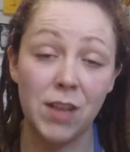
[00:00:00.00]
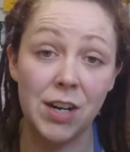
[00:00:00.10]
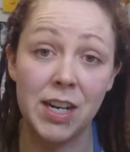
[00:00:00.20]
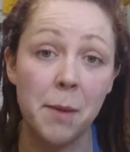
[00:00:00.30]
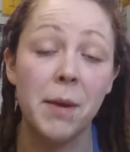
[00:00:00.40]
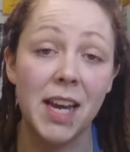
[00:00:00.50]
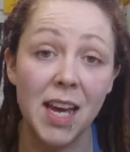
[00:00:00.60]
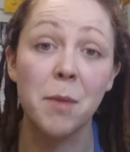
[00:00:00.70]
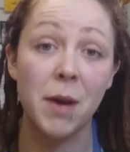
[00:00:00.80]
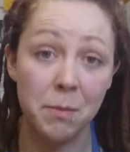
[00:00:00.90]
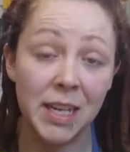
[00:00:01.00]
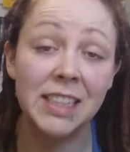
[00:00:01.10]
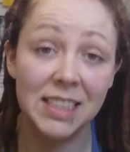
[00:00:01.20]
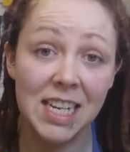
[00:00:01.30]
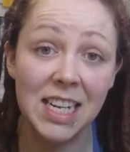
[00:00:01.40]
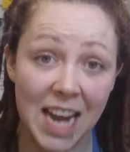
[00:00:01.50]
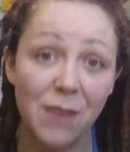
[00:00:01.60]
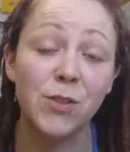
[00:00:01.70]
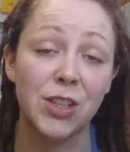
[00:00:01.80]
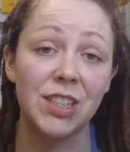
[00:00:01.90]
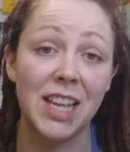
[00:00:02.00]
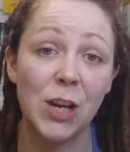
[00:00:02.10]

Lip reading: flaring up my hip. I mean, never.